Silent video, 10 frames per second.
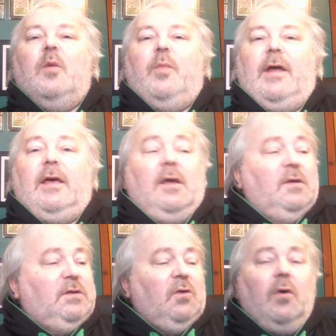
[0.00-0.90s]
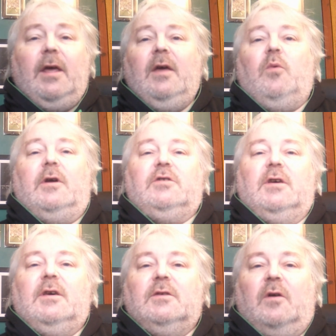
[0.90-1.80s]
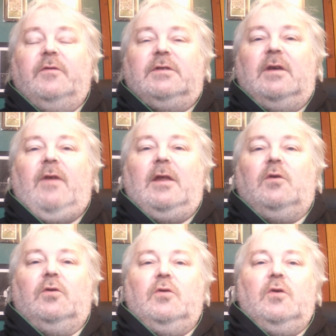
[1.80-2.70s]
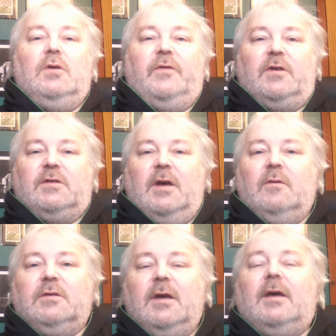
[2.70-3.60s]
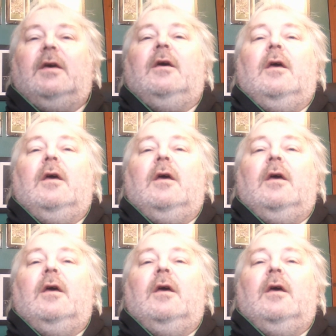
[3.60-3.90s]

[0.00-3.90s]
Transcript: breaking story, which is obviously very good news for Celtic.